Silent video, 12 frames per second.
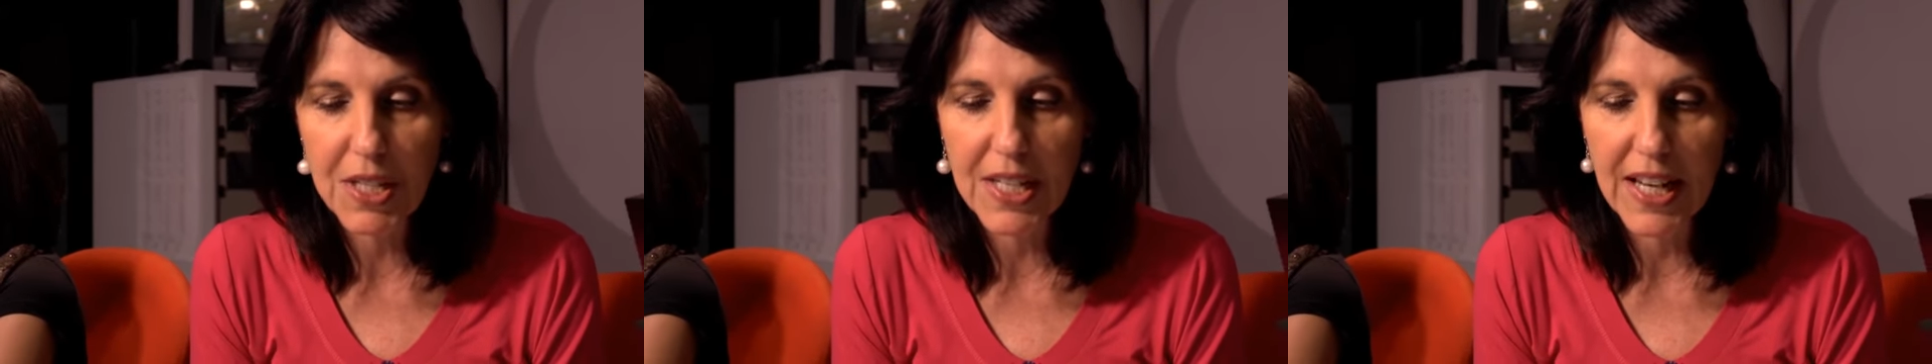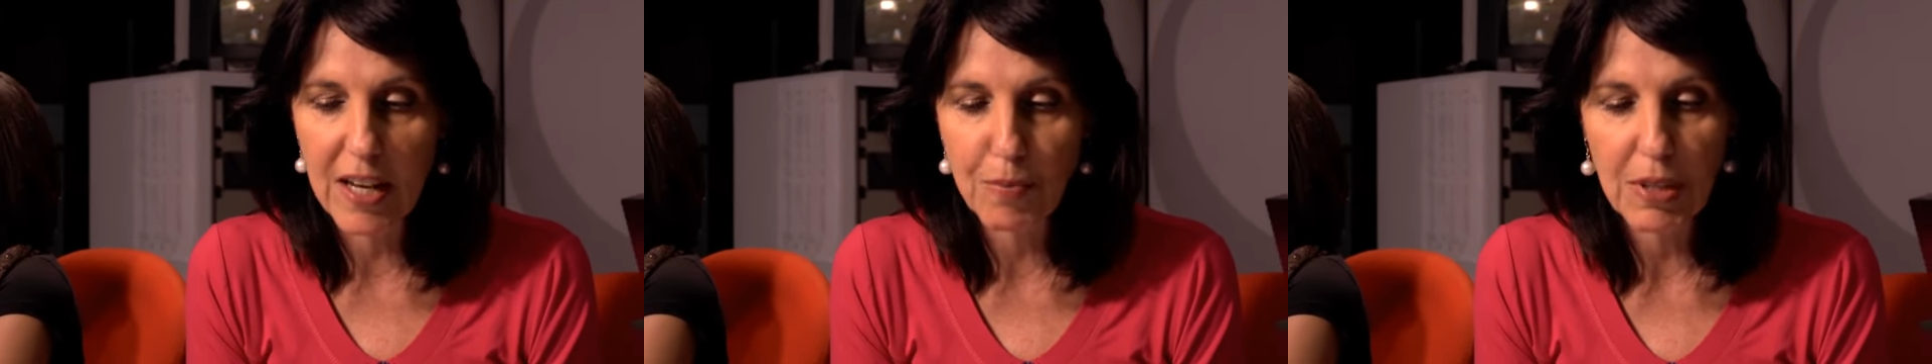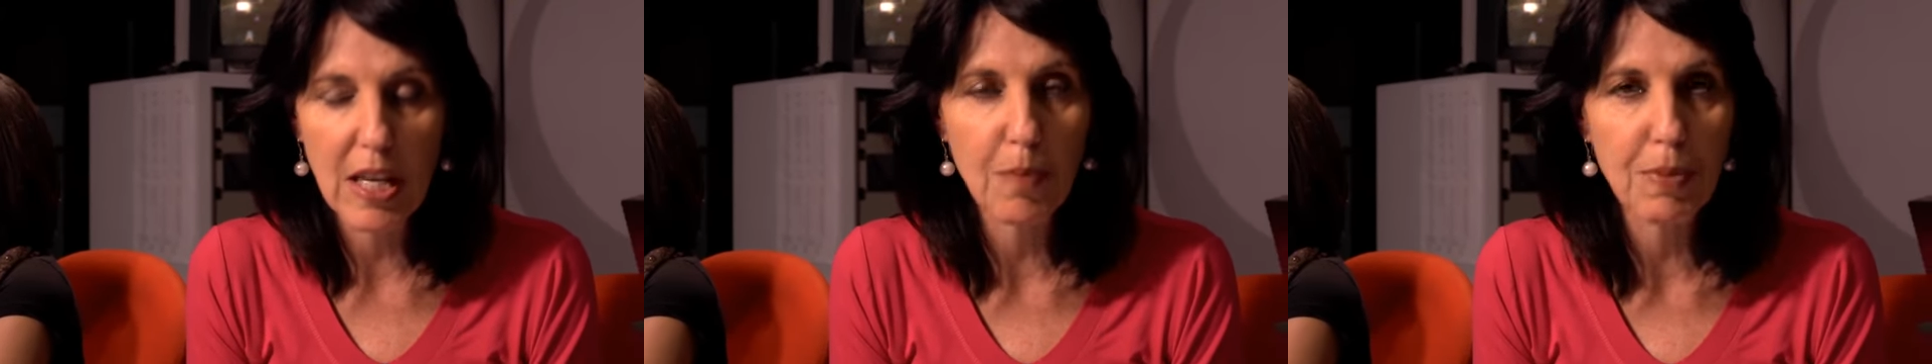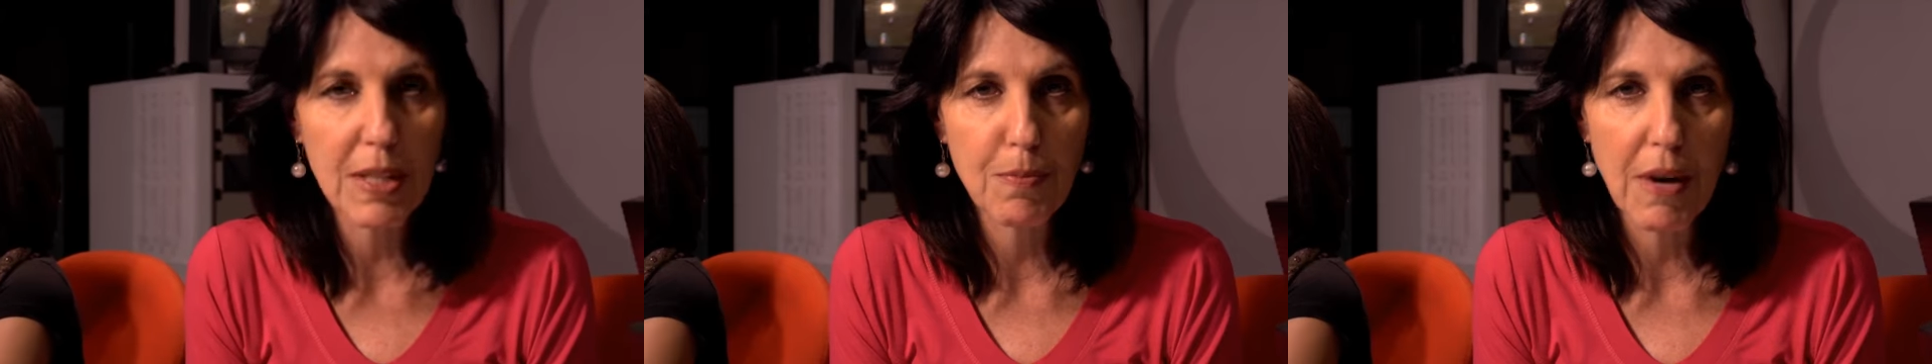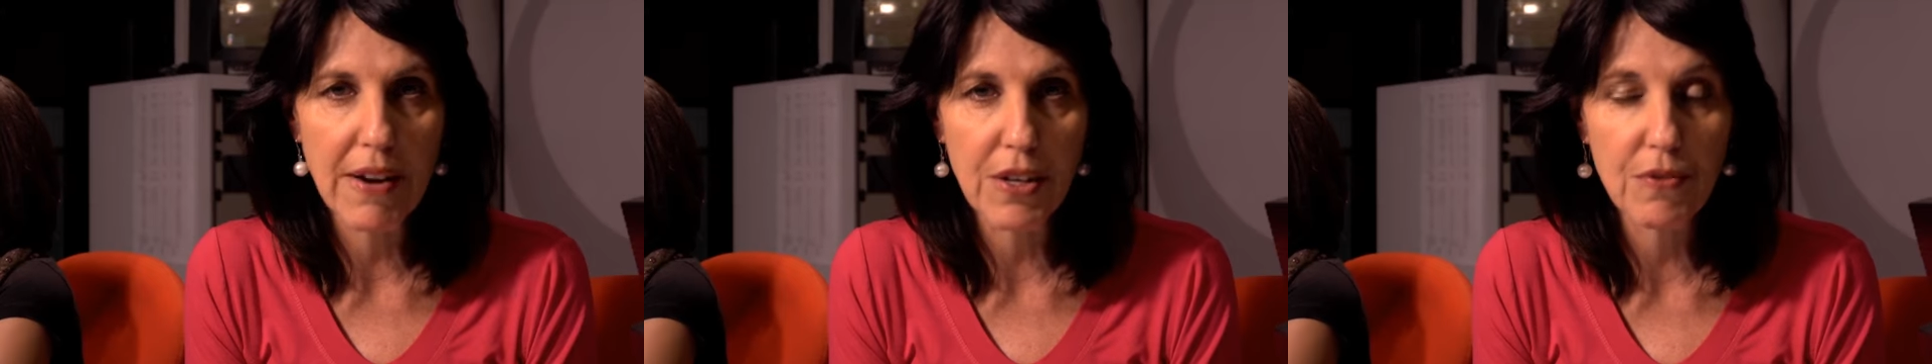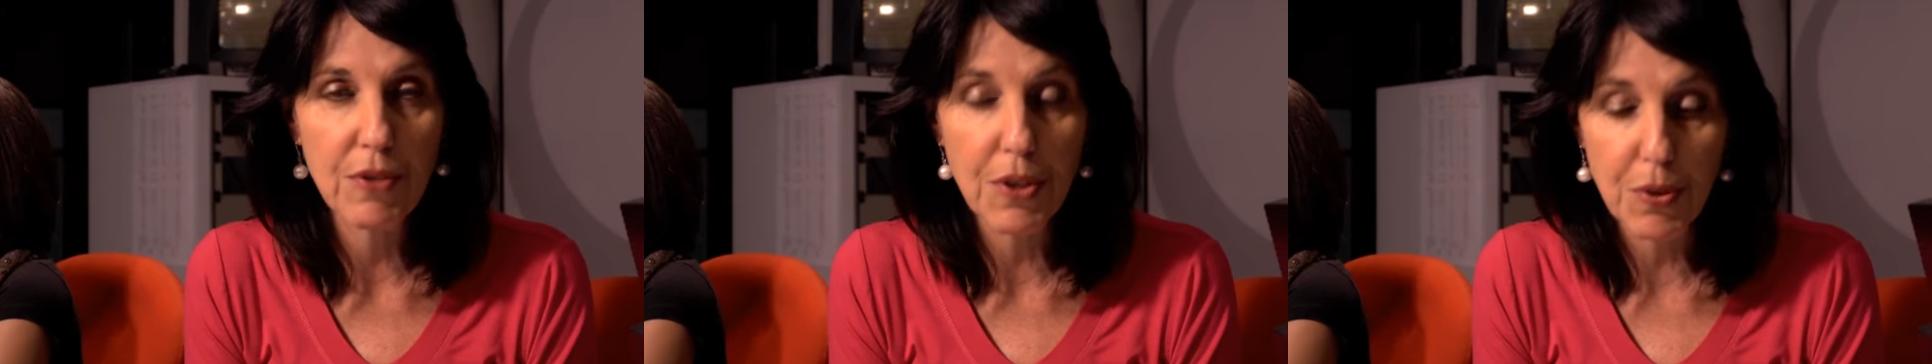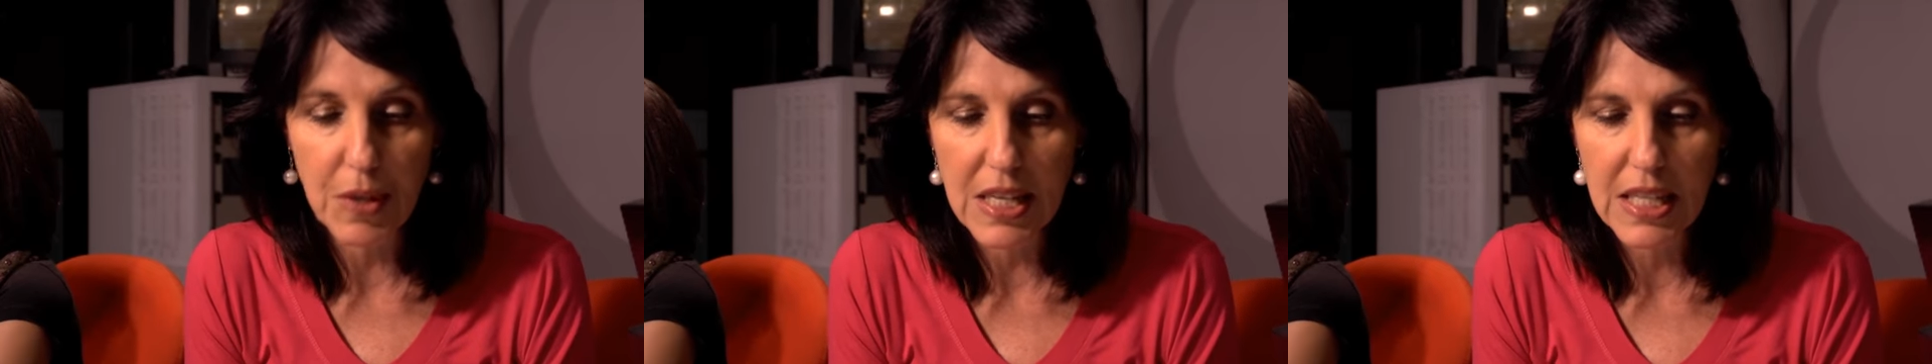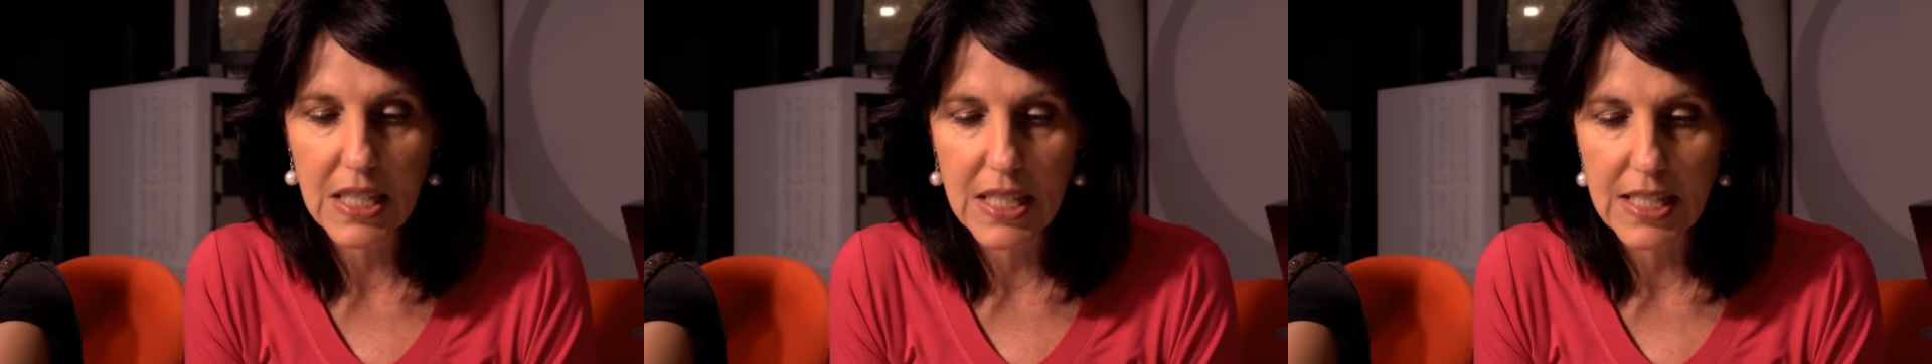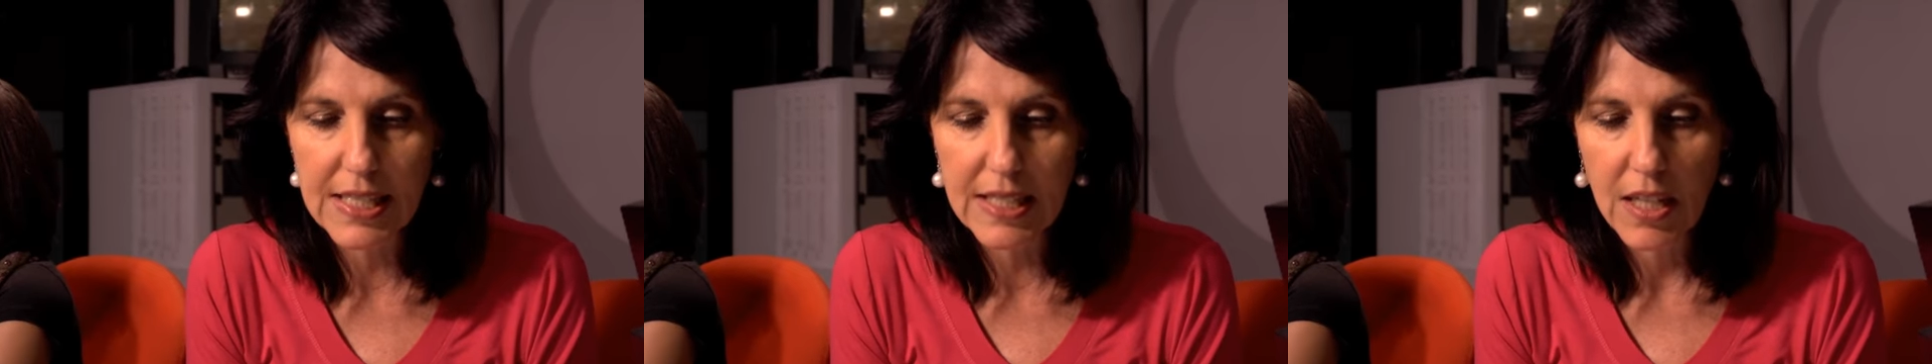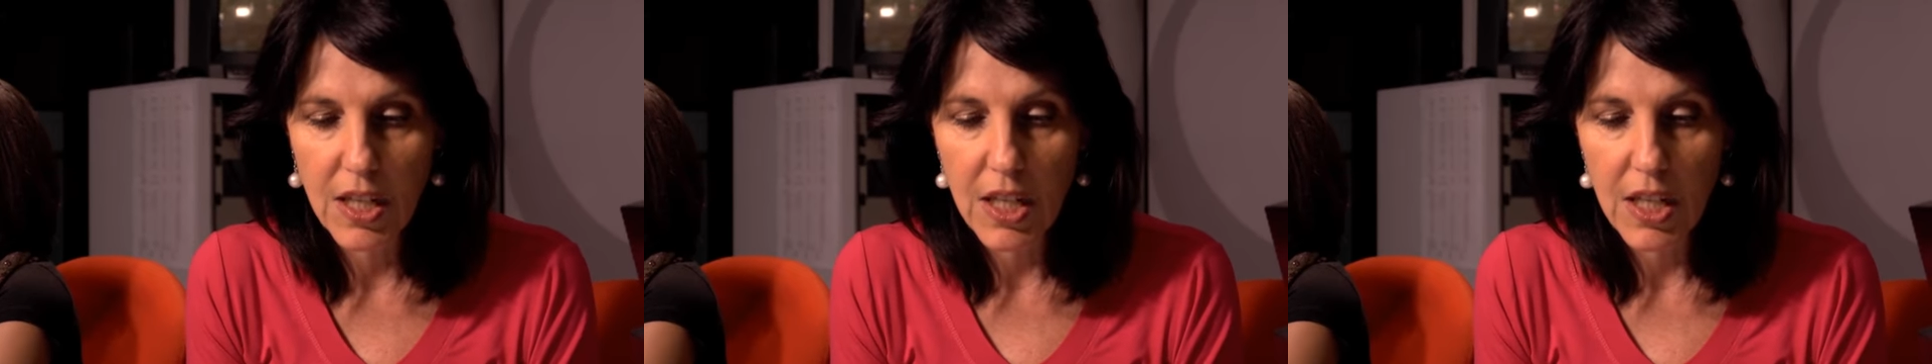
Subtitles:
and I have been happily married for 3 years.